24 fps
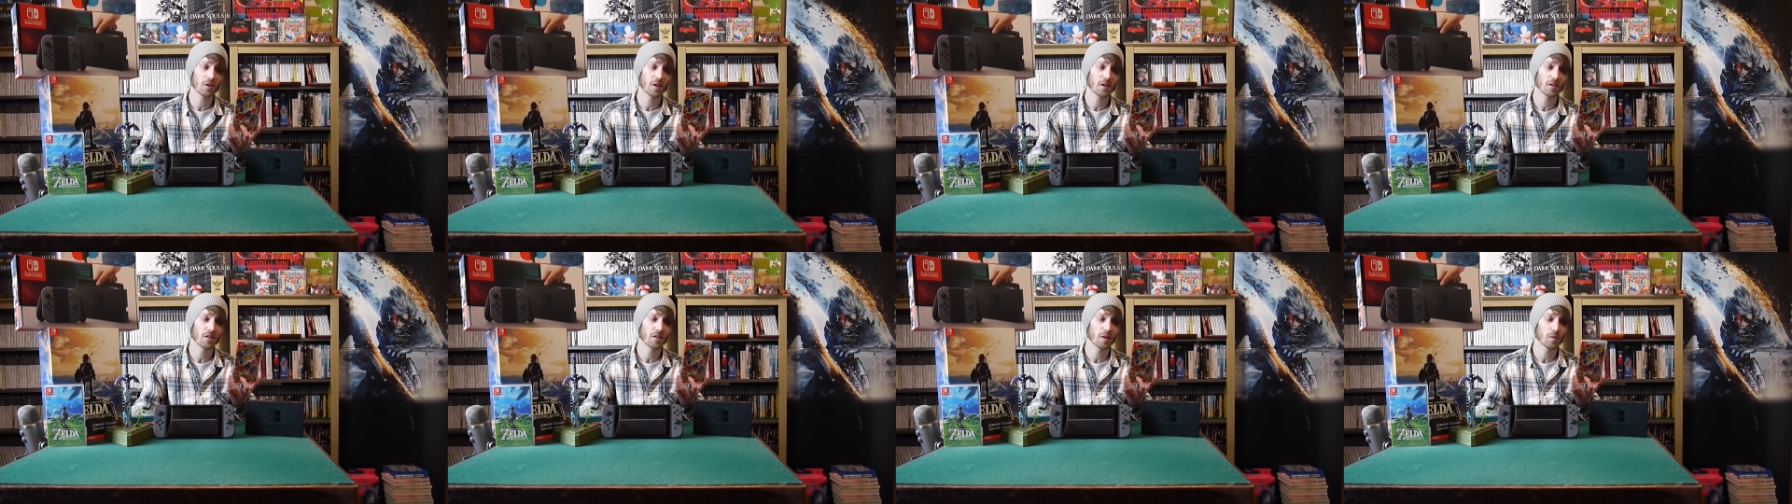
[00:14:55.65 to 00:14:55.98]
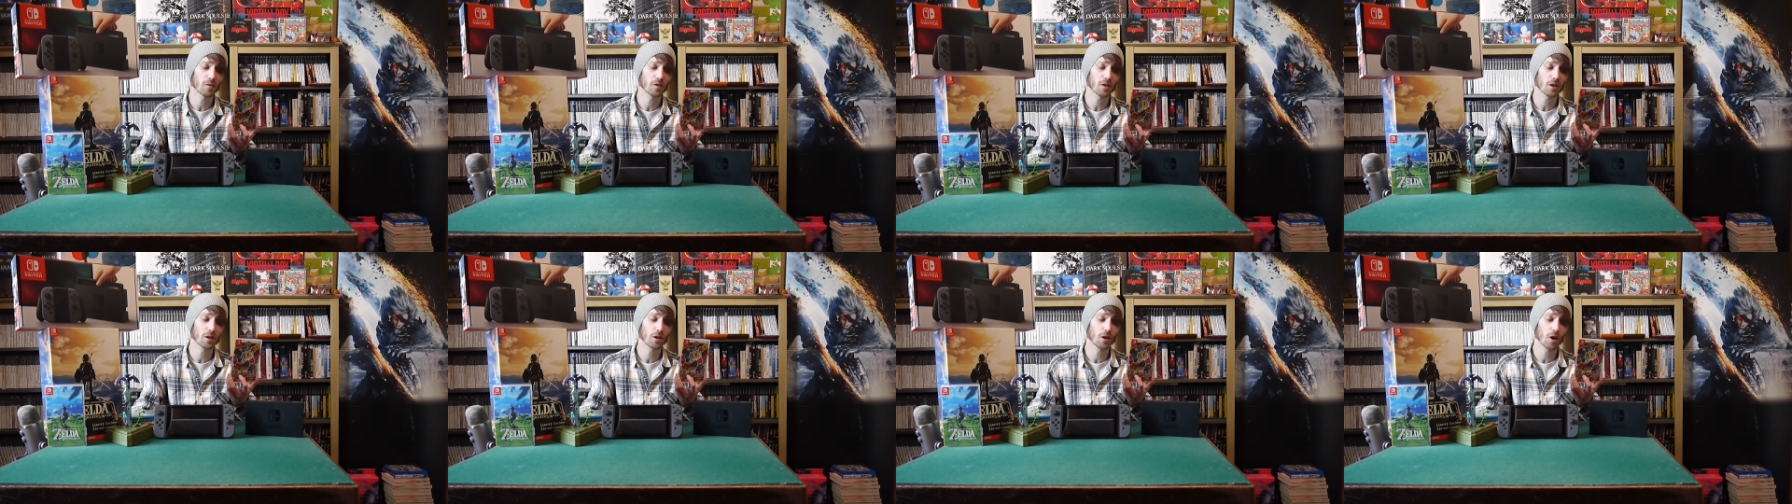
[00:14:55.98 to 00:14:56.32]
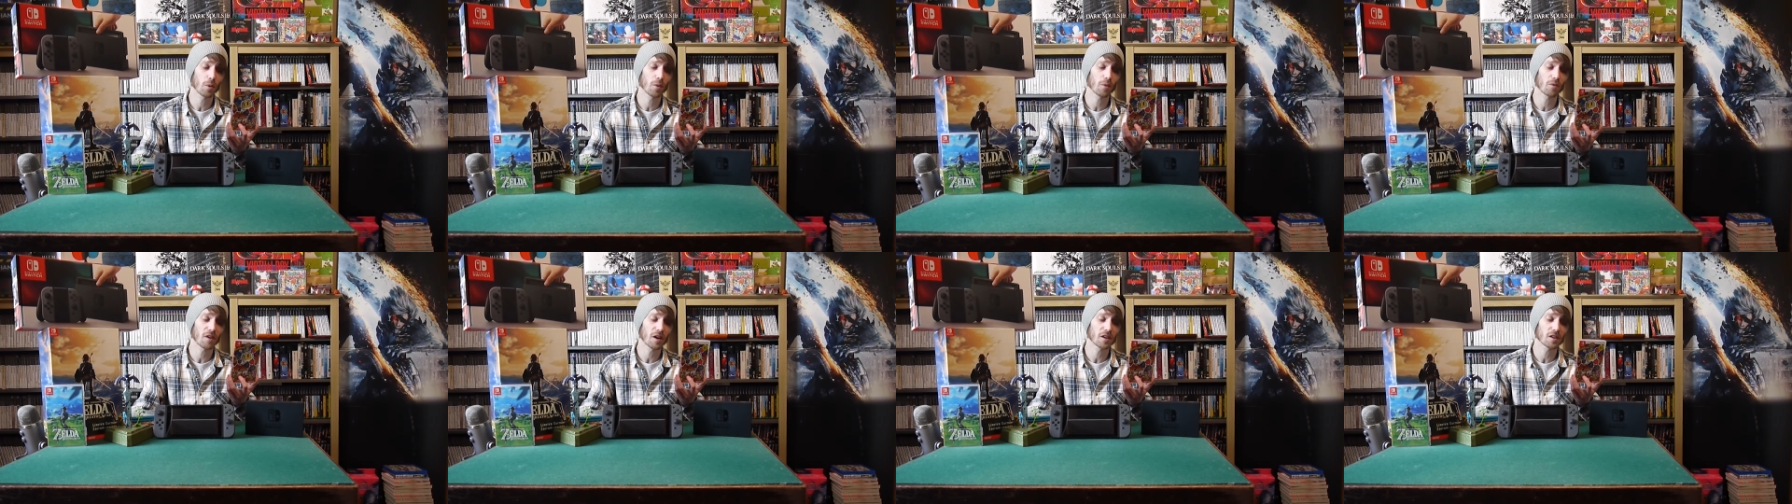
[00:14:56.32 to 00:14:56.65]
It seems that
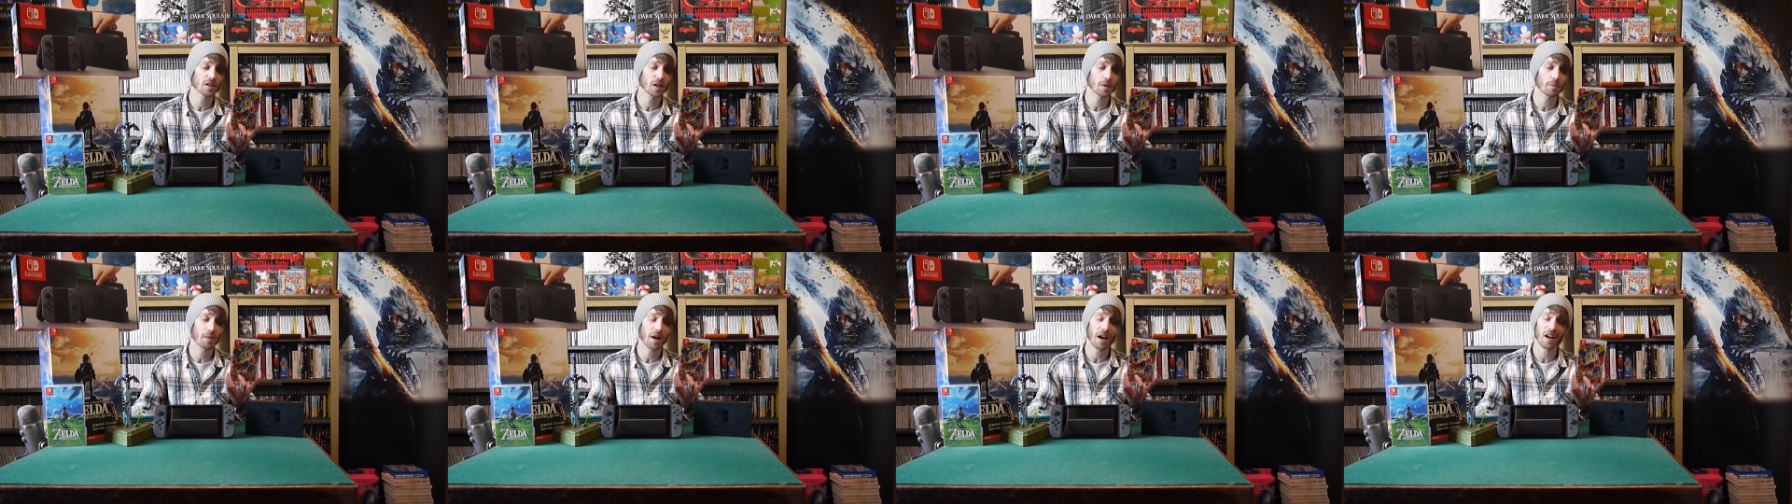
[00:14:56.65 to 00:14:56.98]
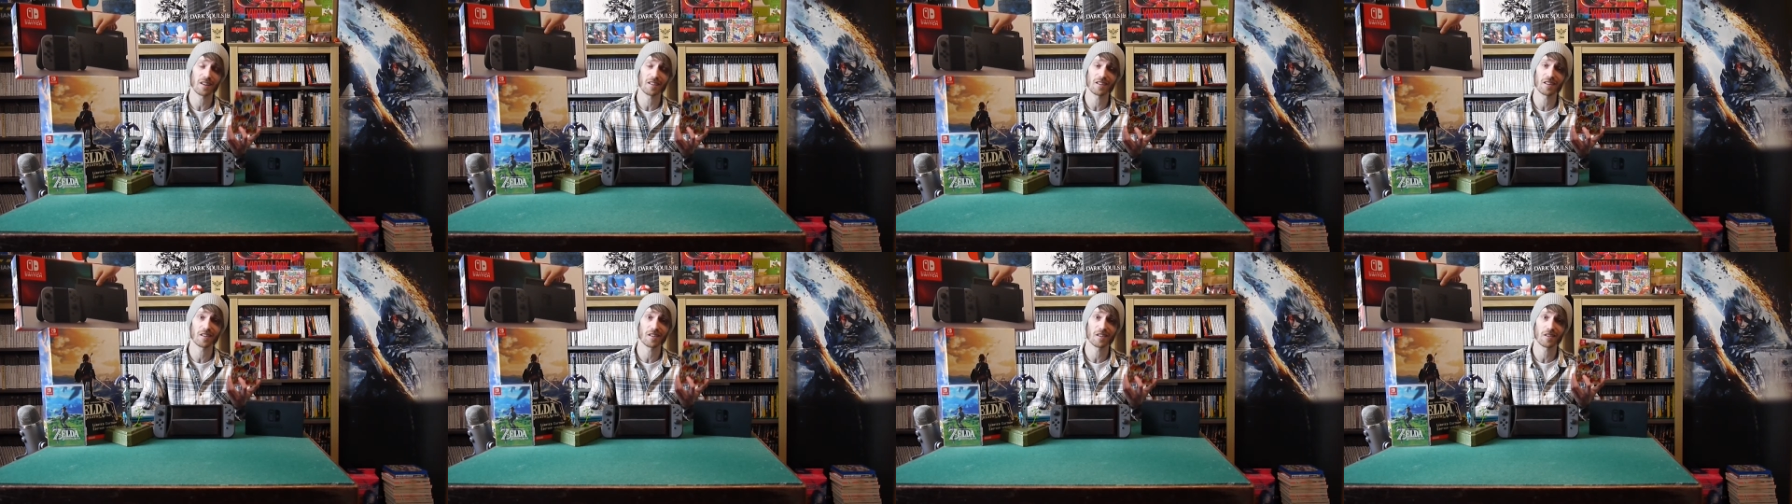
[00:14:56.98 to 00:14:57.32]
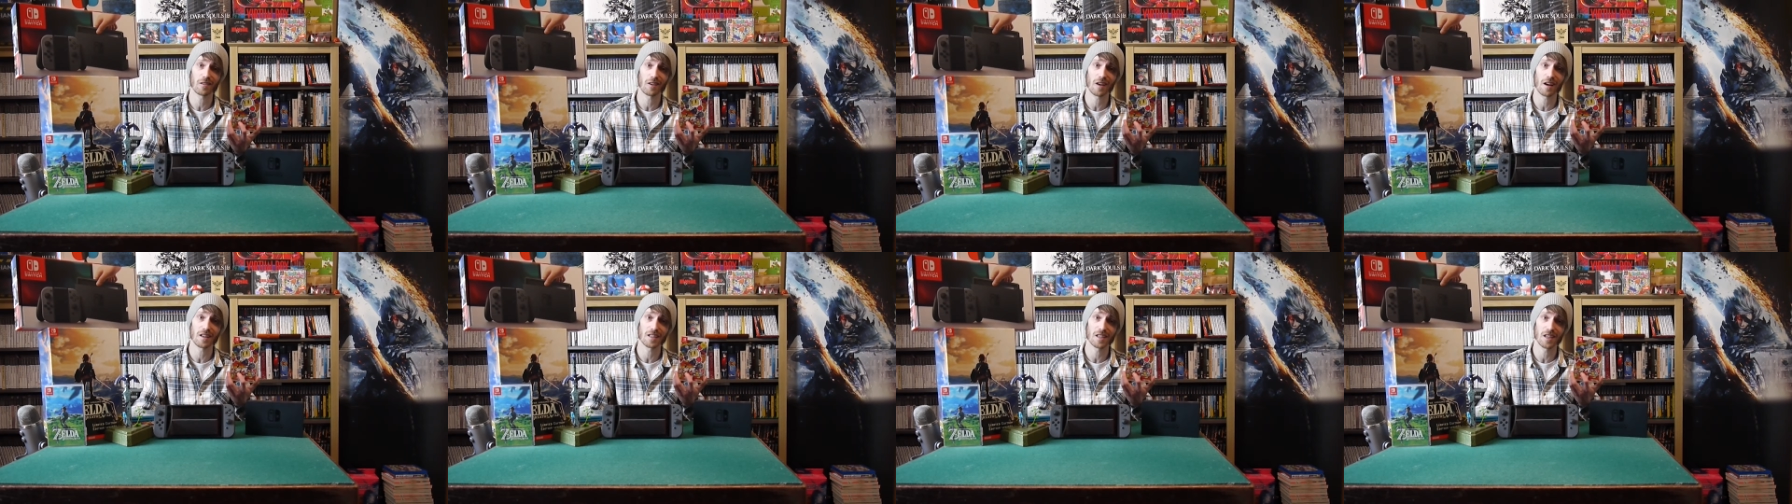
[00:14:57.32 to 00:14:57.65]
Konami have actually patched this
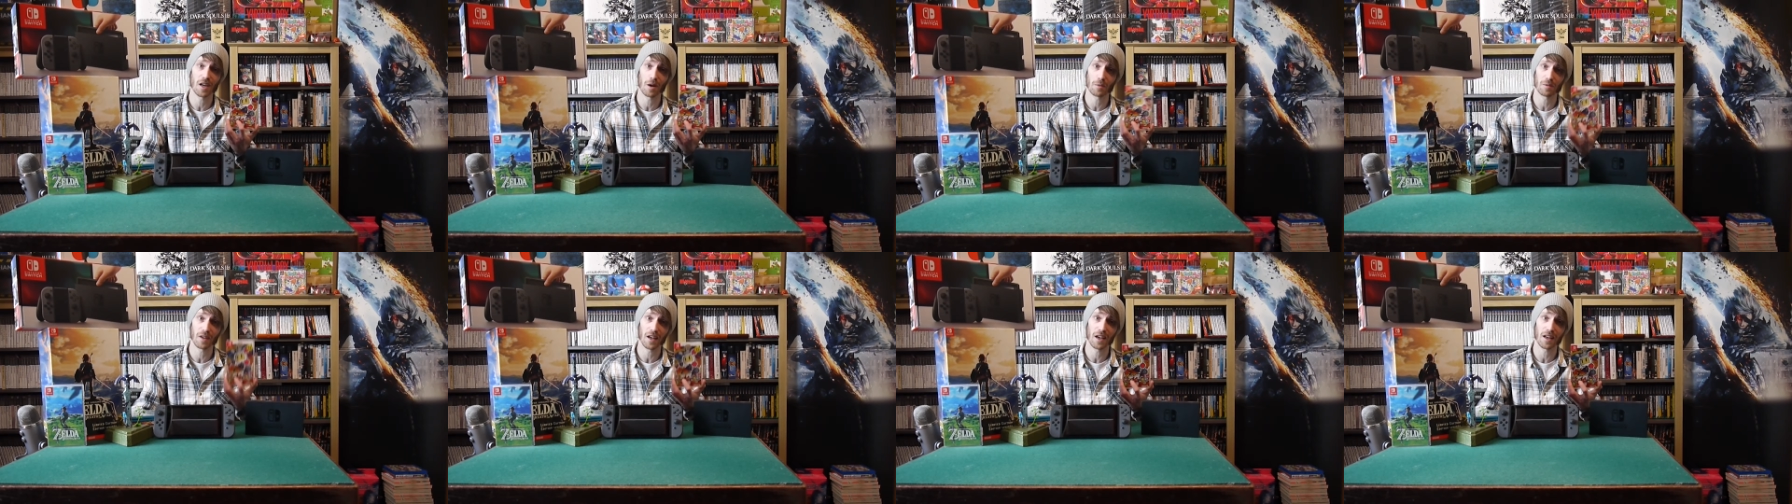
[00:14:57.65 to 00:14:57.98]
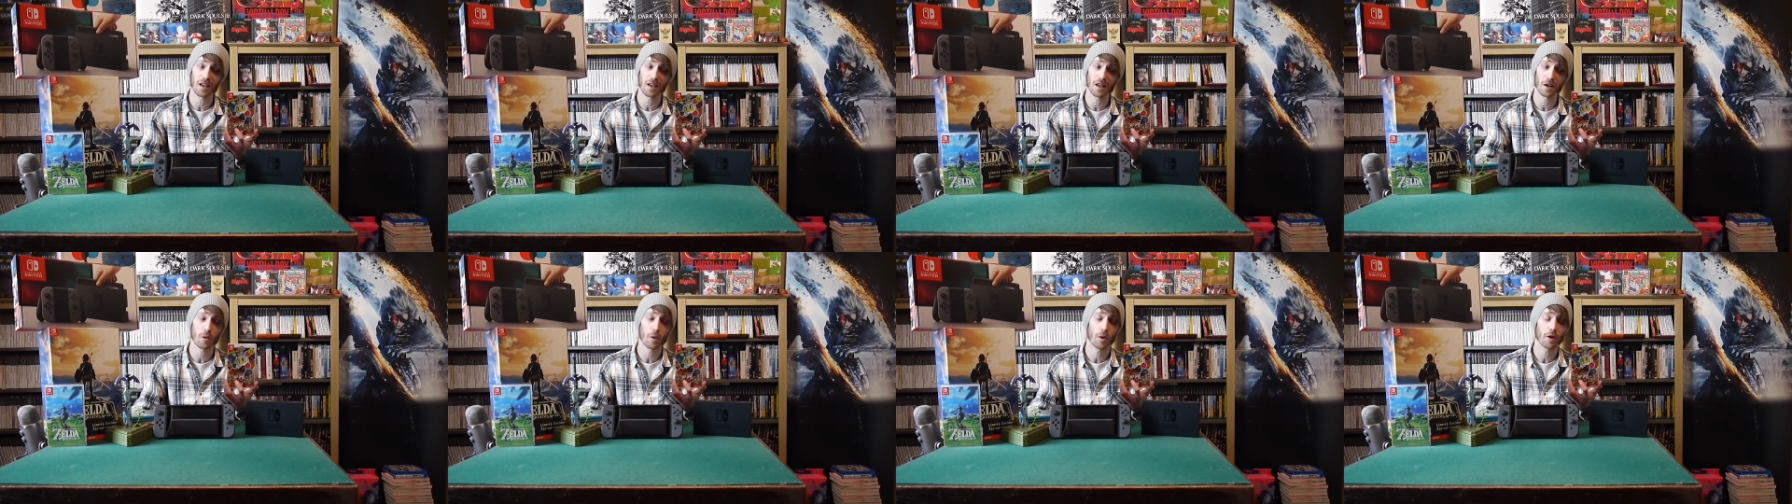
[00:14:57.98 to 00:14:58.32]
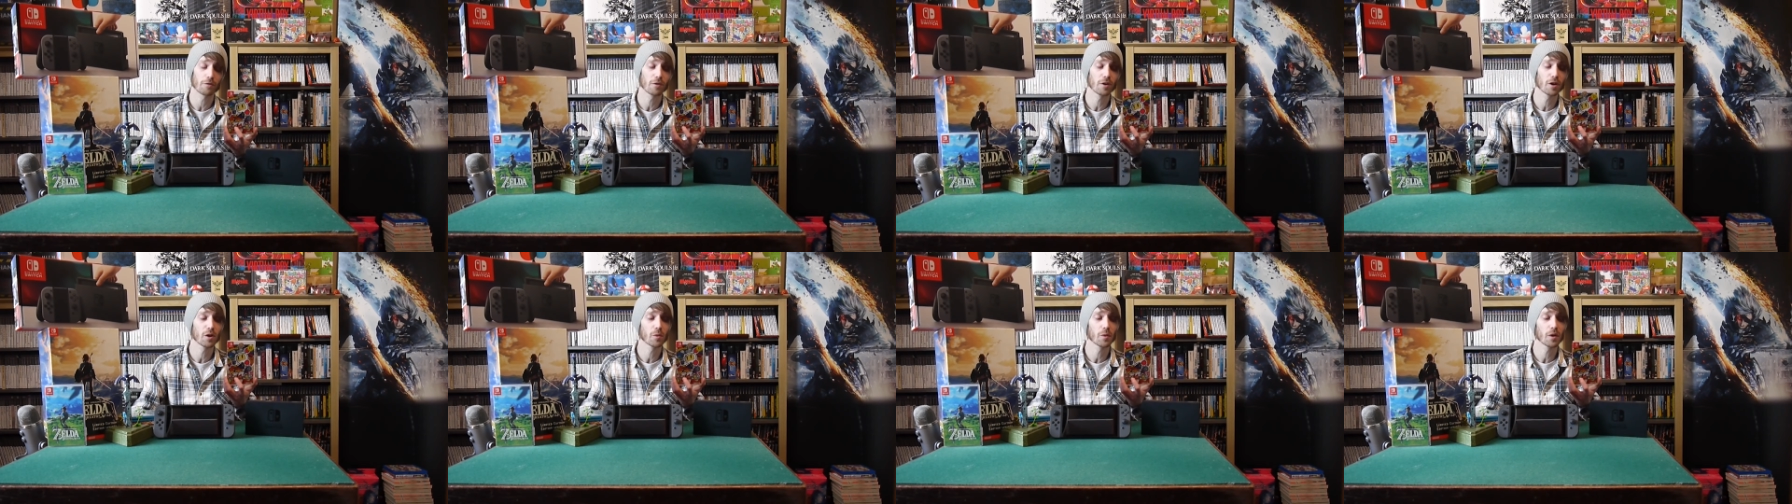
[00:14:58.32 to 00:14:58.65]
and are actually updating it
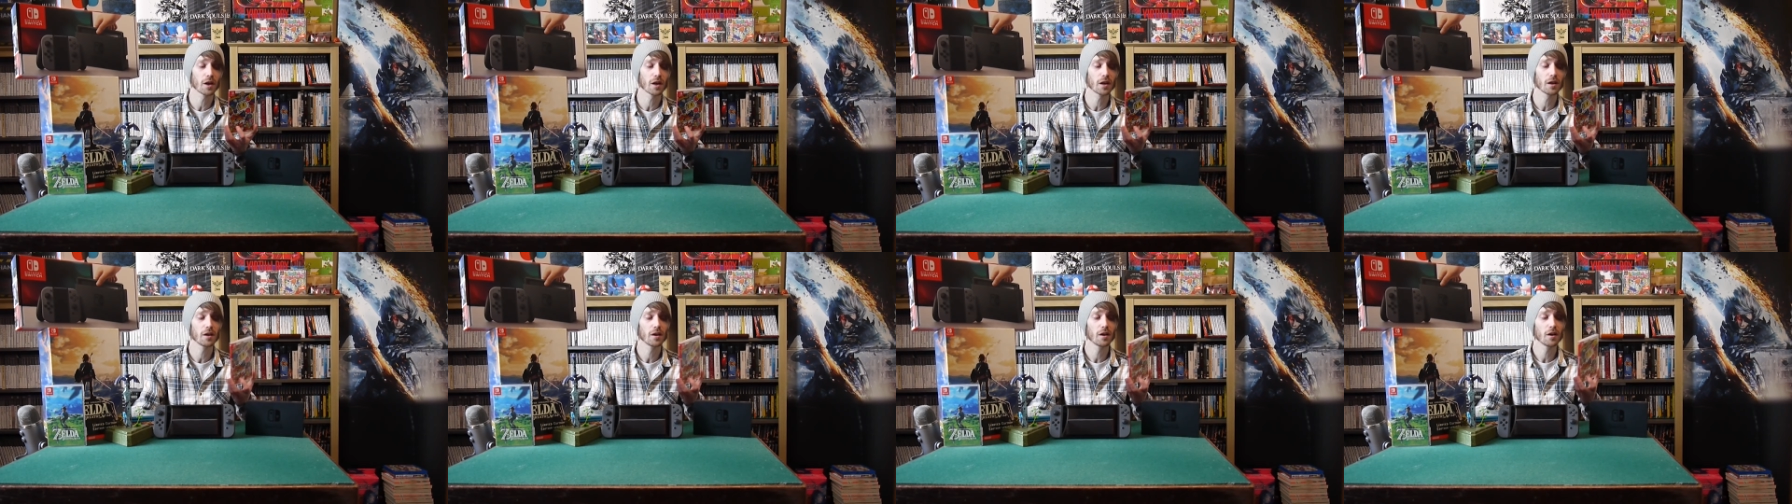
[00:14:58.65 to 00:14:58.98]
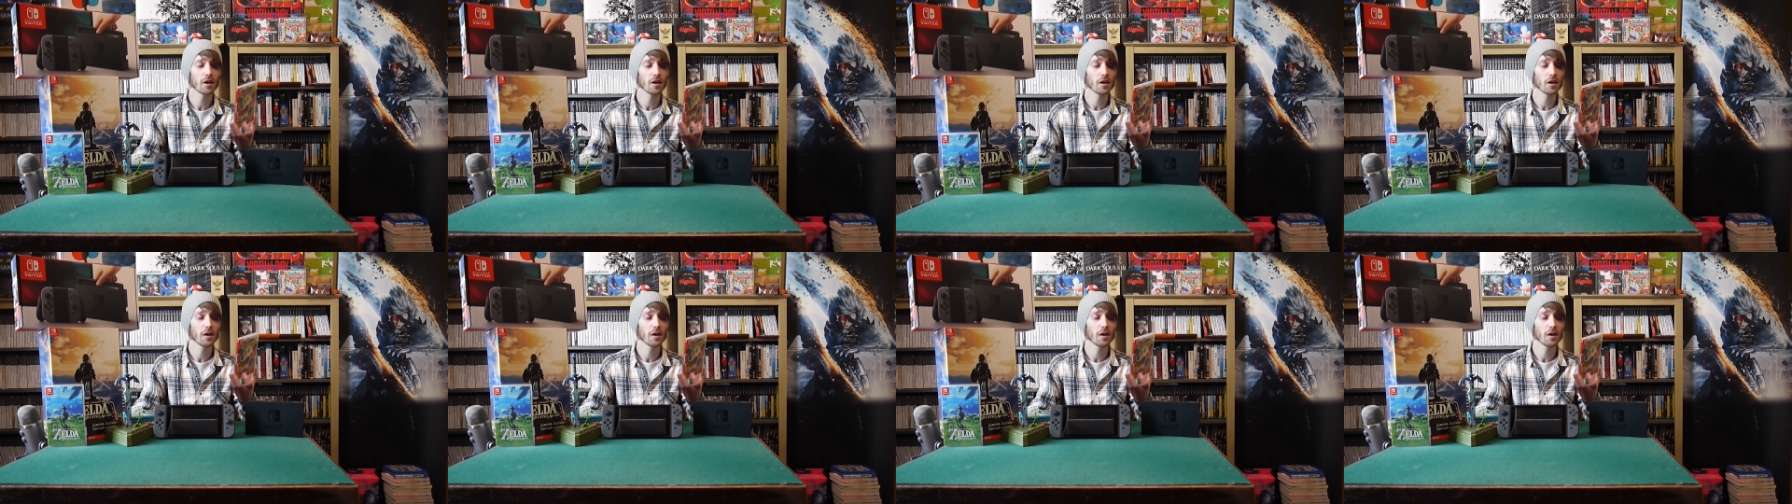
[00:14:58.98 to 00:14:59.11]
quite frequently.